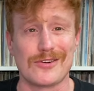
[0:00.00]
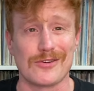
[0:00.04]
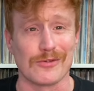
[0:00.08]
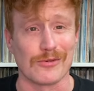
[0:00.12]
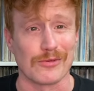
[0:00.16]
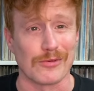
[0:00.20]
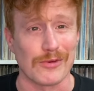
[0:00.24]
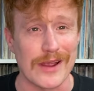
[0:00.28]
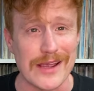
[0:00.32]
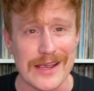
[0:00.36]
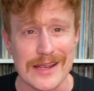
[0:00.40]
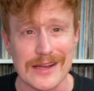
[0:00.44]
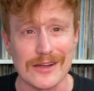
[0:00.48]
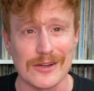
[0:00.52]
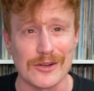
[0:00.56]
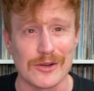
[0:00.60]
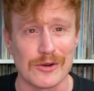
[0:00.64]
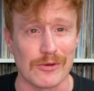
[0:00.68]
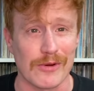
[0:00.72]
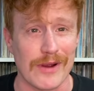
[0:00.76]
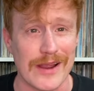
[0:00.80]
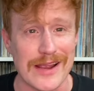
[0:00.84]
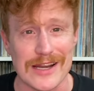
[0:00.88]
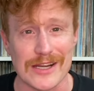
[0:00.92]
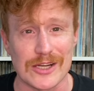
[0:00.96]
great,
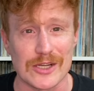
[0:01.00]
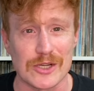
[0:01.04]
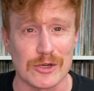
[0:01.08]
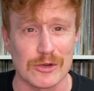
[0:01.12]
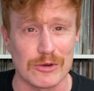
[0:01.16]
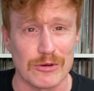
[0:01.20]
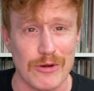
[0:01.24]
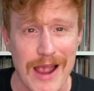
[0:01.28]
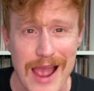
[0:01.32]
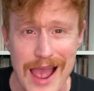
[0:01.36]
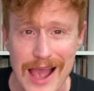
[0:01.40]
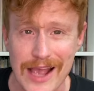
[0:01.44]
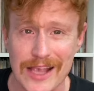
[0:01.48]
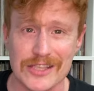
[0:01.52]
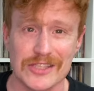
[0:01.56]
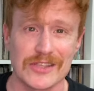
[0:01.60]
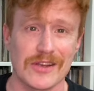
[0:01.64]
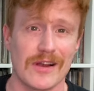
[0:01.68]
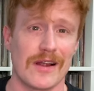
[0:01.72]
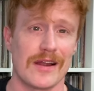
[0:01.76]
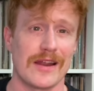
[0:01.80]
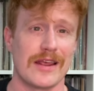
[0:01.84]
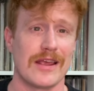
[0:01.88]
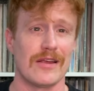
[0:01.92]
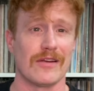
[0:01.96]
great tracks
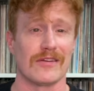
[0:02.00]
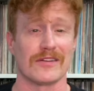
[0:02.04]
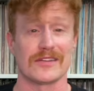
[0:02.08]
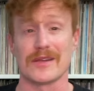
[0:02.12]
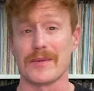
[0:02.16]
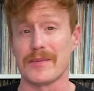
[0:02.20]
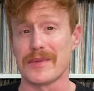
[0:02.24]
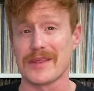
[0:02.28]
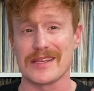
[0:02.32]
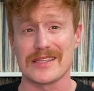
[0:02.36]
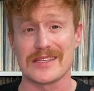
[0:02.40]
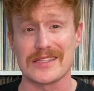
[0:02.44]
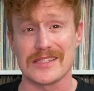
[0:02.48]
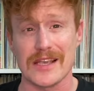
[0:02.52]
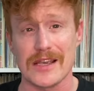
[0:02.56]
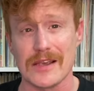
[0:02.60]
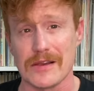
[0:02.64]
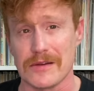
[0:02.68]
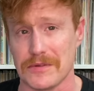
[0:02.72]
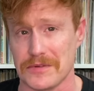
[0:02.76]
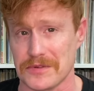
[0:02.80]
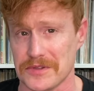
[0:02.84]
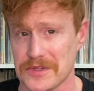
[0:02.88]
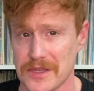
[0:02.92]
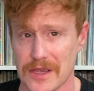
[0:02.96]
on here. Some of the
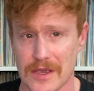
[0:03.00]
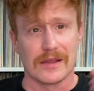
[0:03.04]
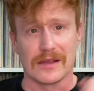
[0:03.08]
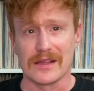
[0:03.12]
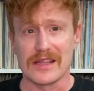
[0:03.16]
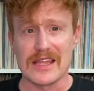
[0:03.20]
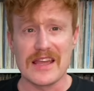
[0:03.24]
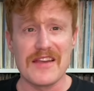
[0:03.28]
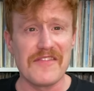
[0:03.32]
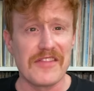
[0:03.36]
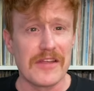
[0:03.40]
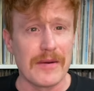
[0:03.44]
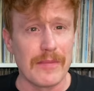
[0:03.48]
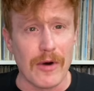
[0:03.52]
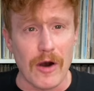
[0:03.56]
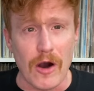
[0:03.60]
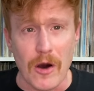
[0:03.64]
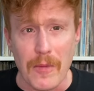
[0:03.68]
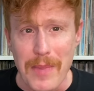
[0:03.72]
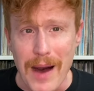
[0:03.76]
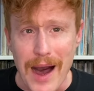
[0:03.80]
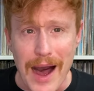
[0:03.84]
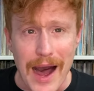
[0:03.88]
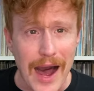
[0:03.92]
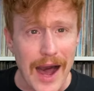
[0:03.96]
singles, Leave Them
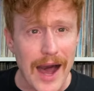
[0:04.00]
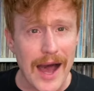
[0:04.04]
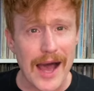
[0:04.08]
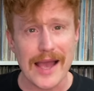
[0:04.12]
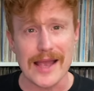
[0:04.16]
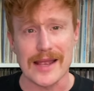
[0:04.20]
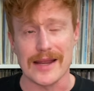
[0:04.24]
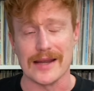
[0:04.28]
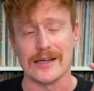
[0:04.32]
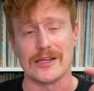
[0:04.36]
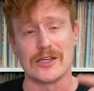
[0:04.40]
All Behind,